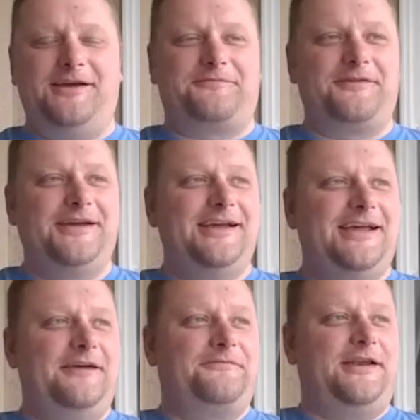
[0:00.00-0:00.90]
If
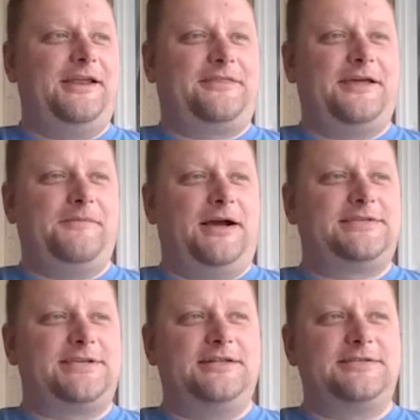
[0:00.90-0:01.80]
if anything, my
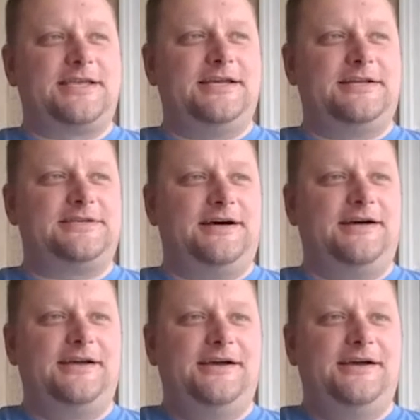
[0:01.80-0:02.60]
sons get uh,